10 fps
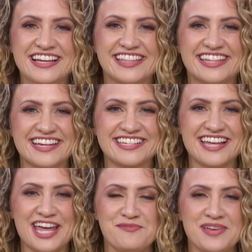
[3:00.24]
Thanks,
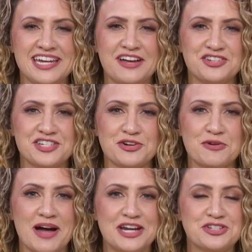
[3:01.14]
Amy. Now, just a
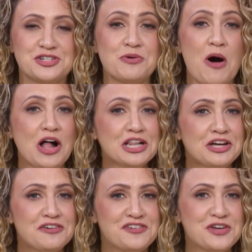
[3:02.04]
reminder to all
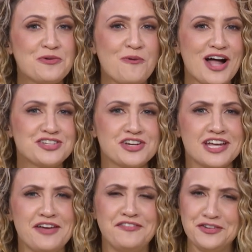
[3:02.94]
of you
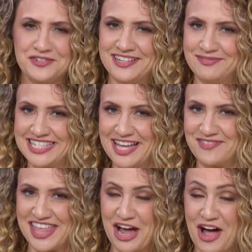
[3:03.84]
watching, if you've seen
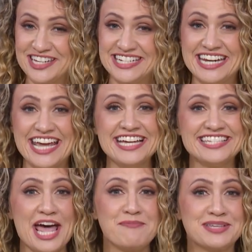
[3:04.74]
something on
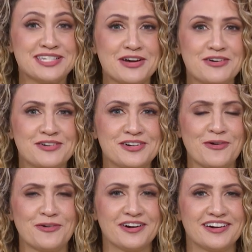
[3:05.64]
today's episode
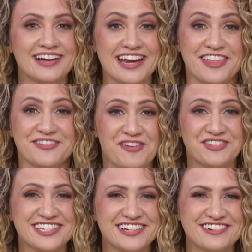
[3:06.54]
or another
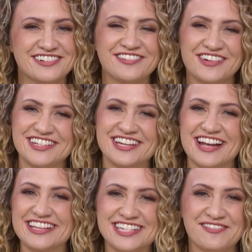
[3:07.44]
episode, you want to check
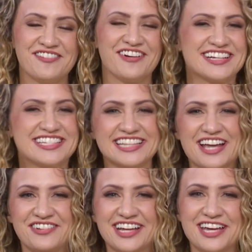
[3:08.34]
out some of our
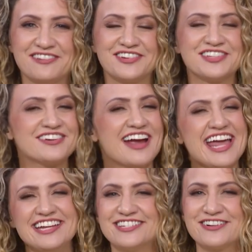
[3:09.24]
celebrity interviews or
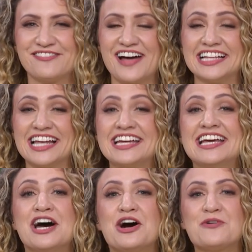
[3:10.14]
any sort of highlight,
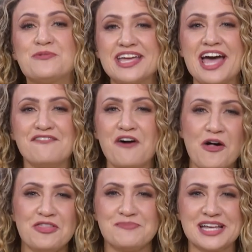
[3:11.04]
we have
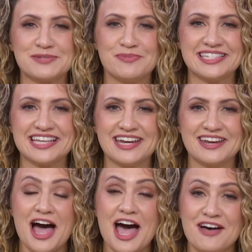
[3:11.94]
all the best bits
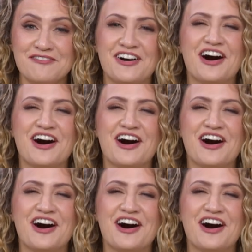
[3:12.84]
and of